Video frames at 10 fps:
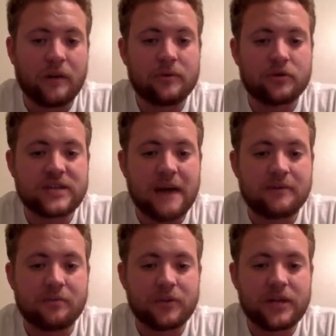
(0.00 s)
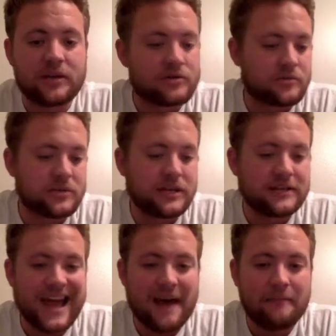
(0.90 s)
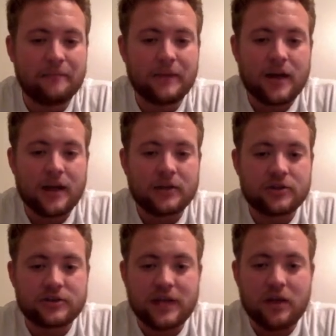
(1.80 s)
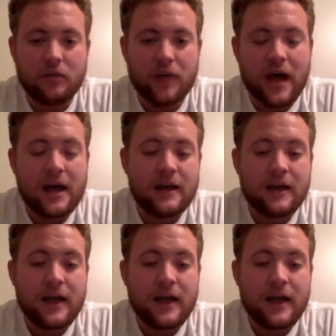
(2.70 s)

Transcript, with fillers: Now I'm gonna do tab complete, so just hit tab, and it says hello Py.